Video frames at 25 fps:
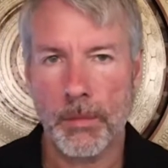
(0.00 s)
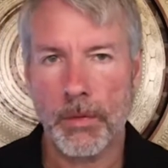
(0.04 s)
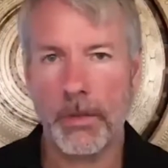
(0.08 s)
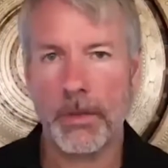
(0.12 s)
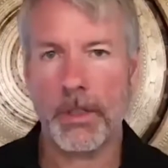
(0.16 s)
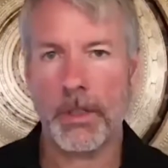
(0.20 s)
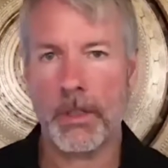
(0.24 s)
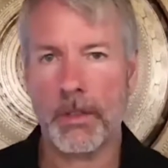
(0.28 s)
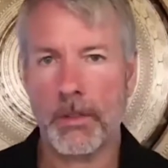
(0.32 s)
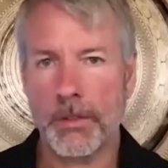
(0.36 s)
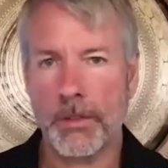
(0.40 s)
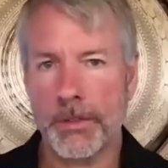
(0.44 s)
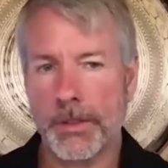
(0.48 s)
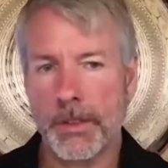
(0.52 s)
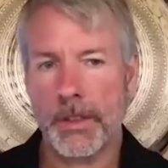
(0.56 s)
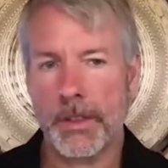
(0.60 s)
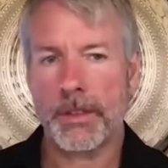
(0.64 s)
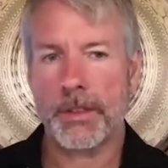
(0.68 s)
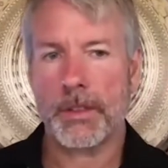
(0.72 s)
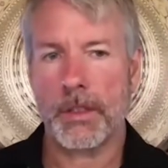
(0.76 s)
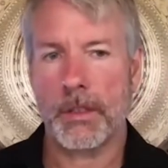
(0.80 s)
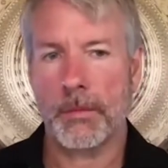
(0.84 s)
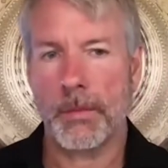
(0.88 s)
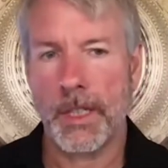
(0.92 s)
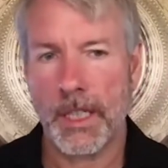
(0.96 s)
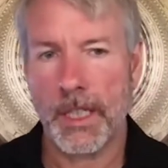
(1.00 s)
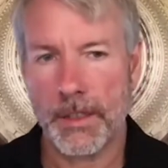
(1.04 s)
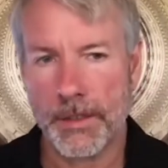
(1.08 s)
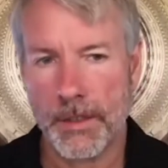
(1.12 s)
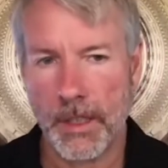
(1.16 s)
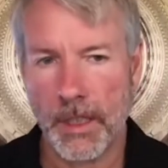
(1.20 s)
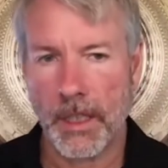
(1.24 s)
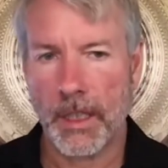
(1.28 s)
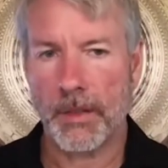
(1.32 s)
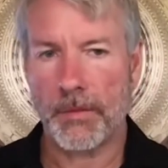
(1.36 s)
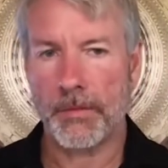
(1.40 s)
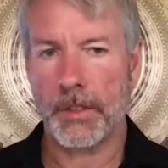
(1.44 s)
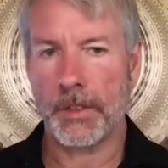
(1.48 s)
political system has
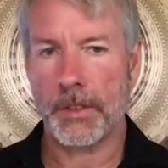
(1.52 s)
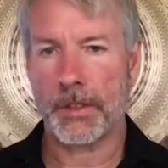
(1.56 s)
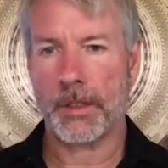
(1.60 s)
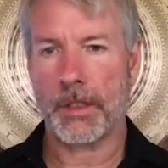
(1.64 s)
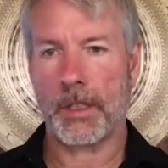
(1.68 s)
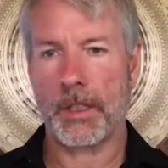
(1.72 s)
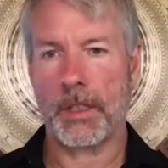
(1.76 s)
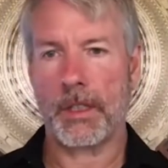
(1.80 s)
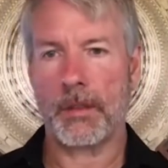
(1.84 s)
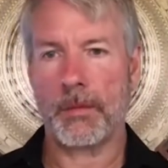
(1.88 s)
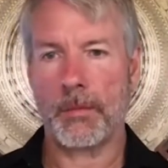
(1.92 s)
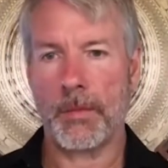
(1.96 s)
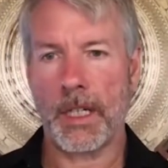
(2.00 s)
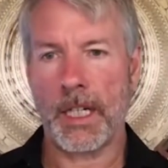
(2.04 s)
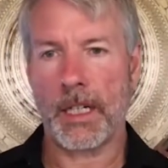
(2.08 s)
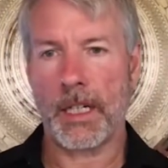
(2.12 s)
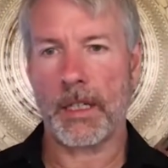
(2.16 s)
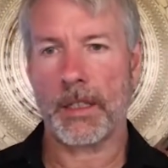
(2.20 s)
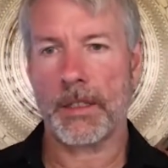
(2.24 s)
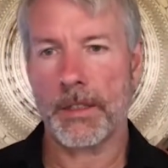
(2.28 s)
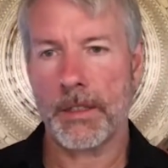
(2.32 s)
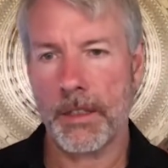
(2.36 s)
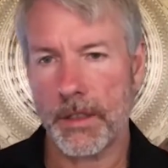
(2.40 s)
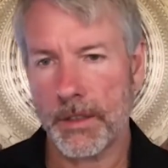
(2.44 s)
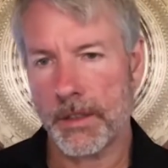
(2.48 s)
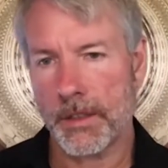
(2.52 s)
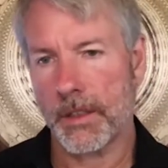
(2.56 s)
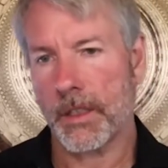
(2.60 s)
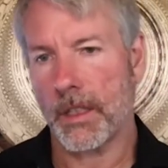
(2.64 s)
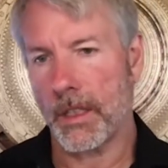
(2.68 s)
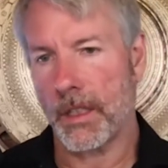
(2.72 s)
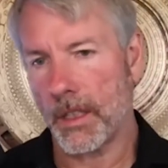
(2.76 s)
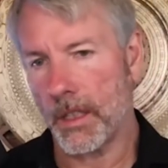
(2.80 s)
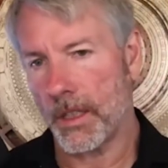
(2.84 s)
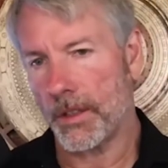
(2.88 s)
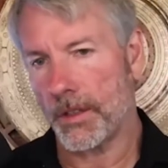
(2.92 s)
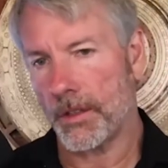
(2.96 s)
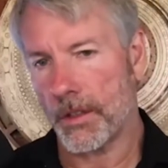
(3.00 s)
to have the same access to the
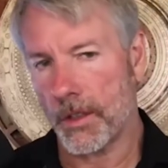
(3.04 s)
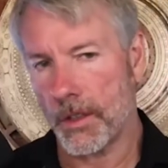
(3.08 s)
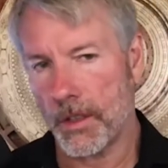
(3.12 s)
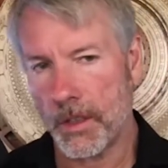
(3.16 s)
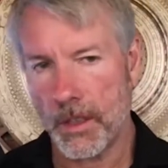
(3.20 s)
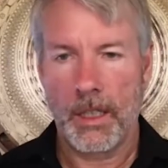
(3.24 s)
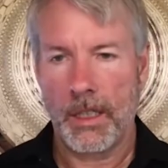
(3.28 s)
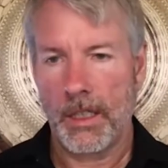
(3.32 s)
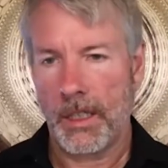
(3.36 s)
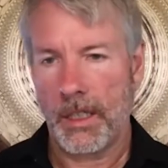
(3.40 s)
ledger.